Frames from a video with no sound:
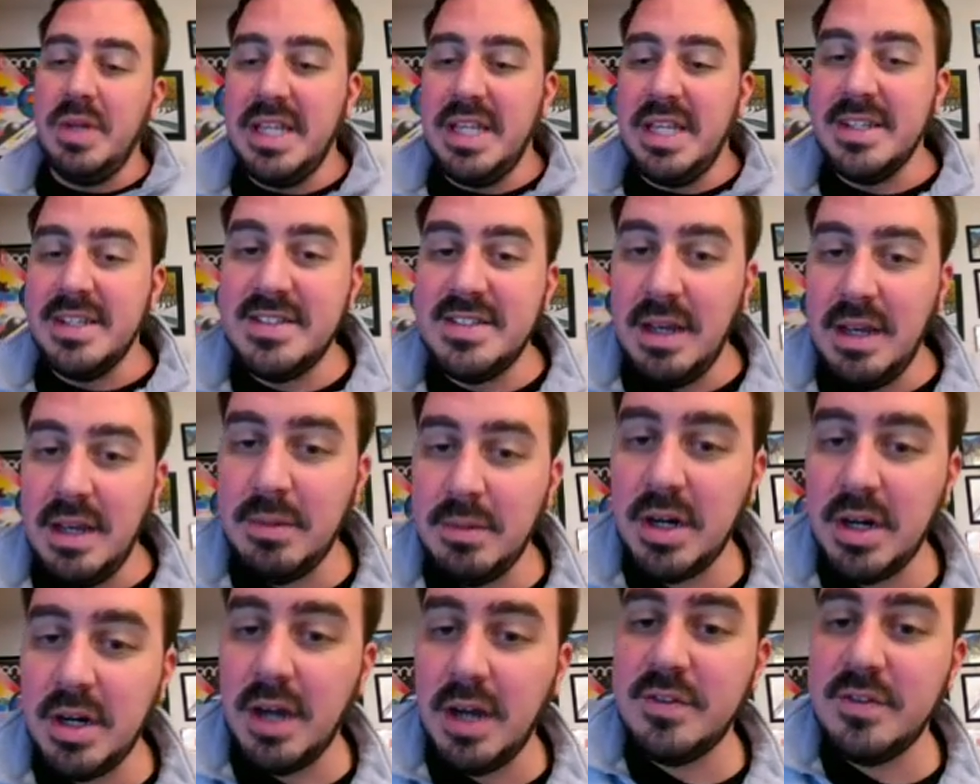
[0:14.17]
in the
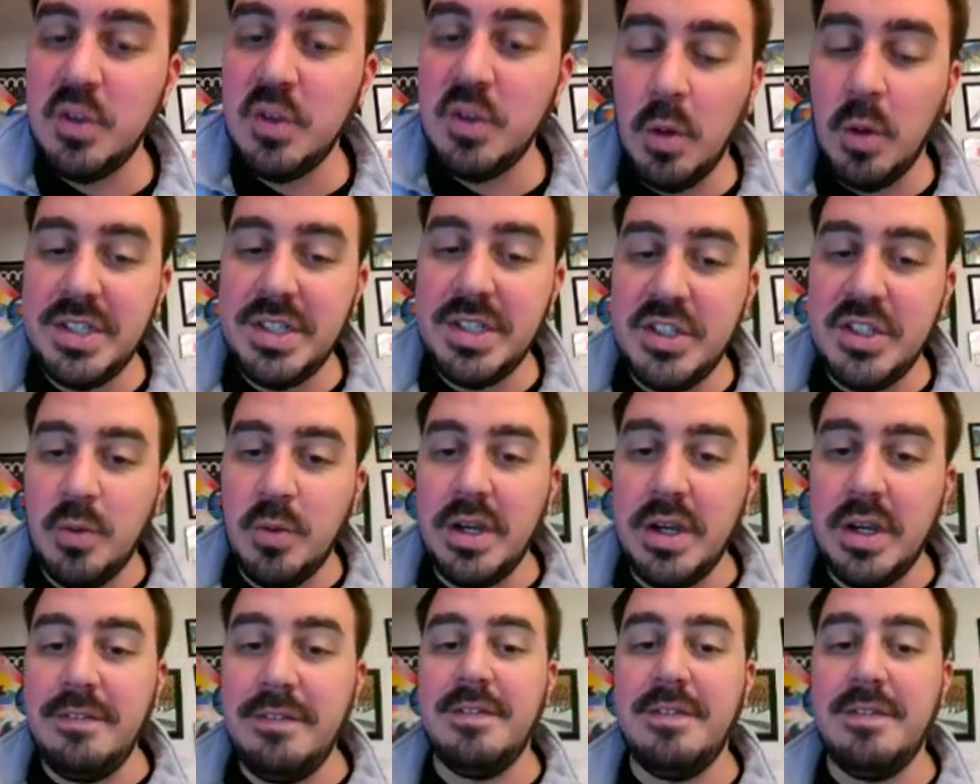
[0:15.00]
summer of
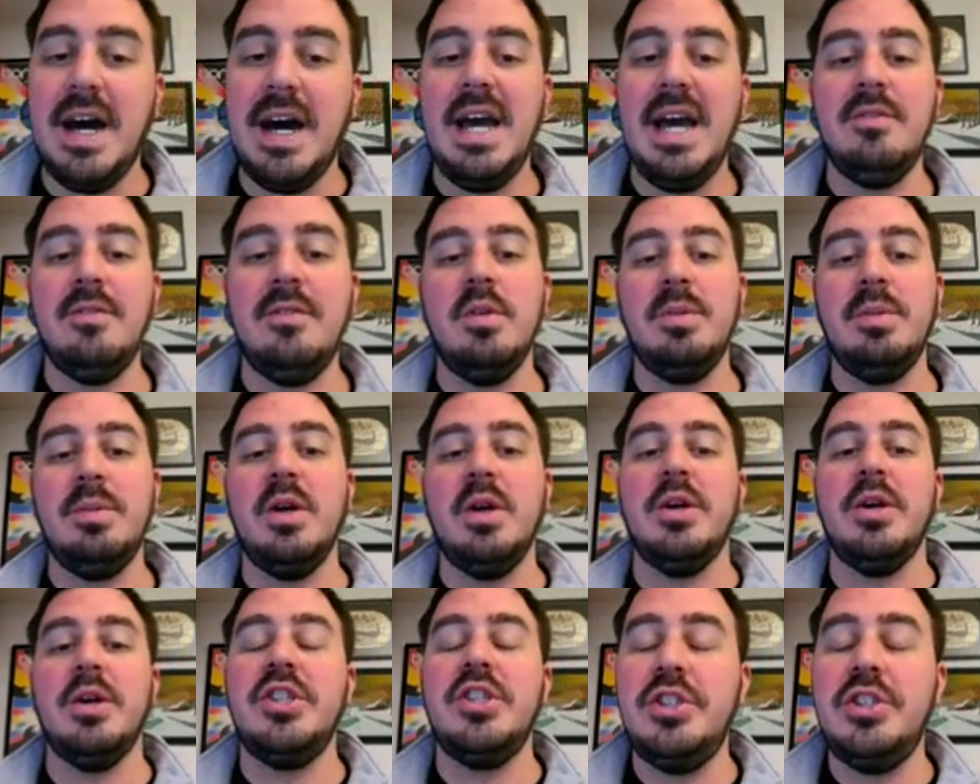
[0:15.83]
2025. We'll be
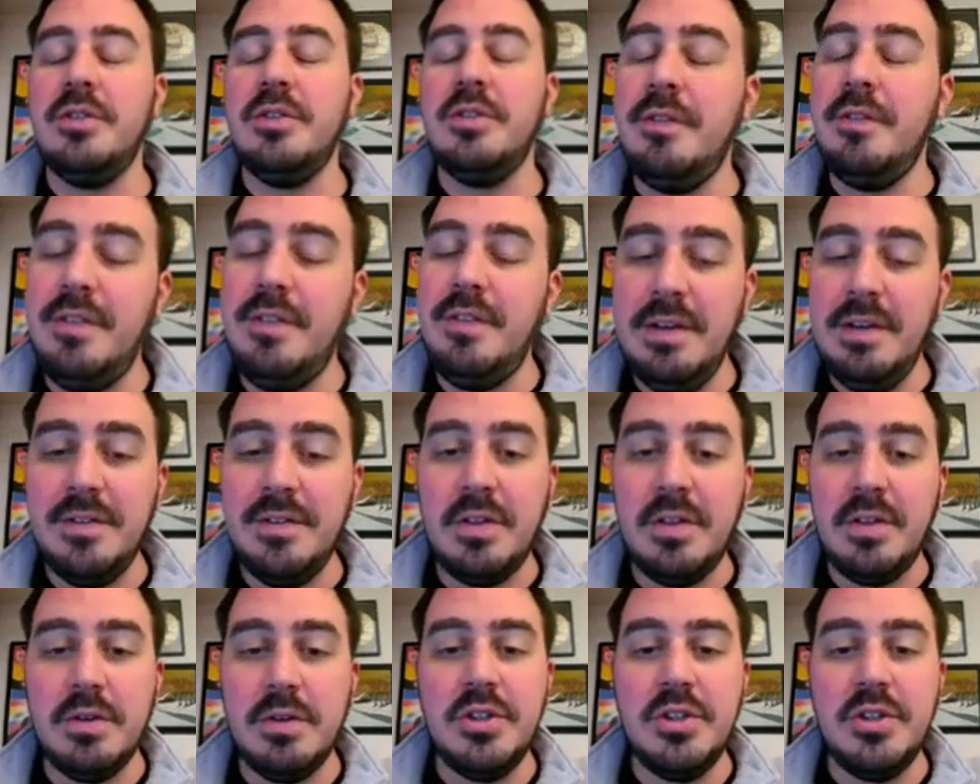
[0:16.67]
going June
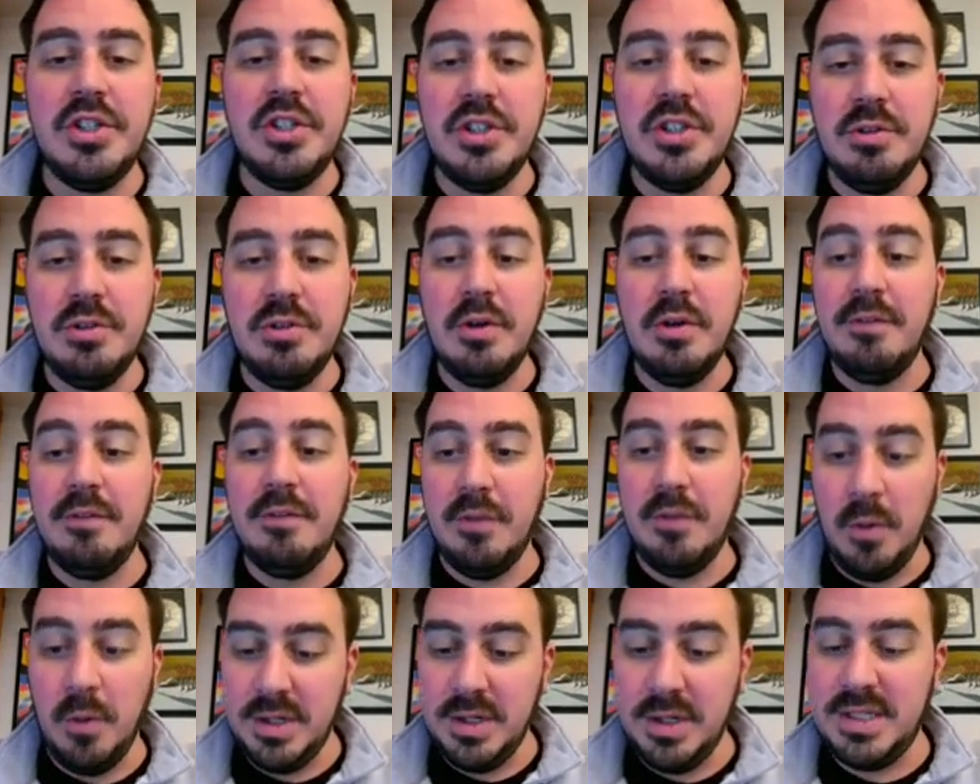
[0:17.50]
5th through June
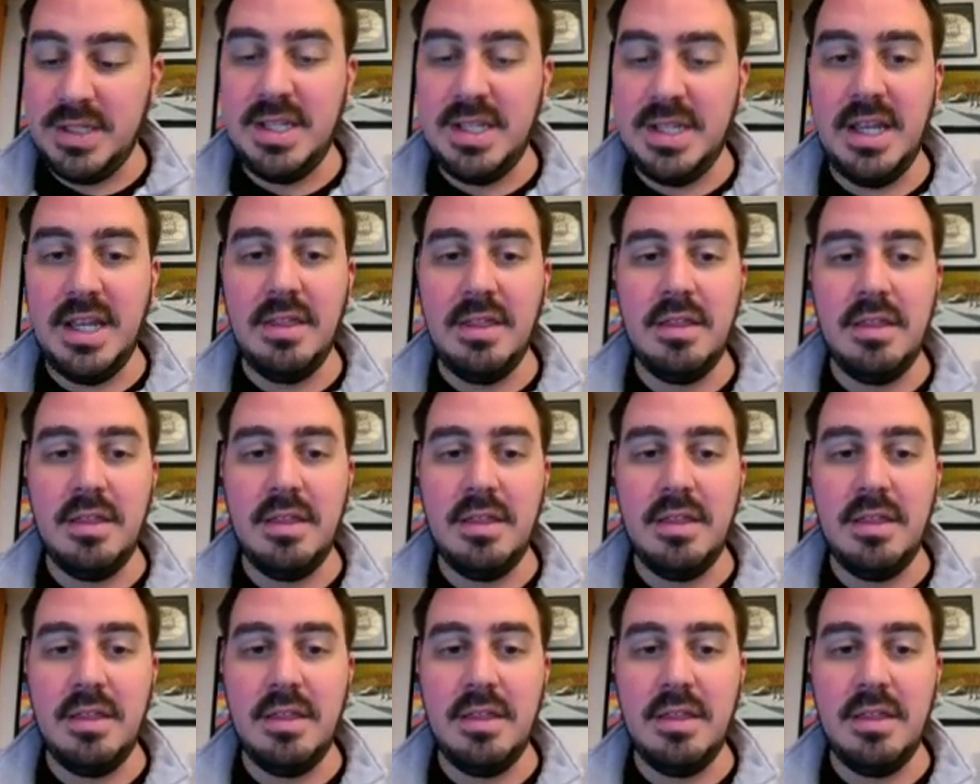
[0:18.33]
14th.